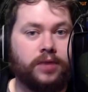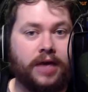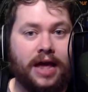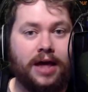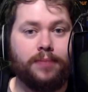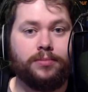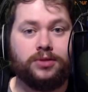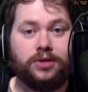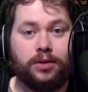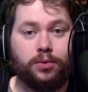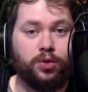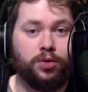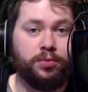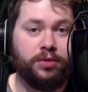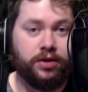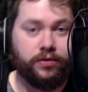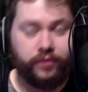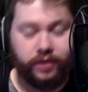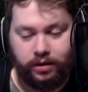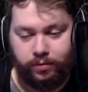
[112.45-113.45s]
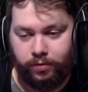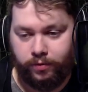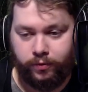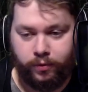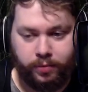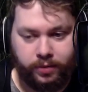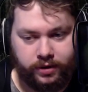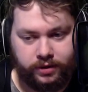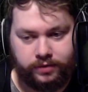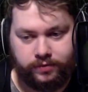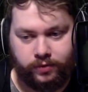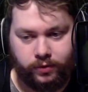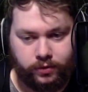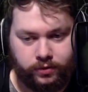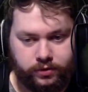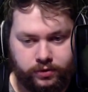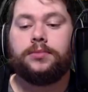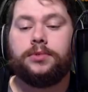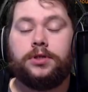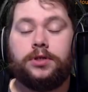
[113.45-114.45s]
games that will be available for PSVR
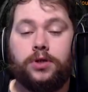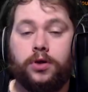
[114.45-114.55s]
2.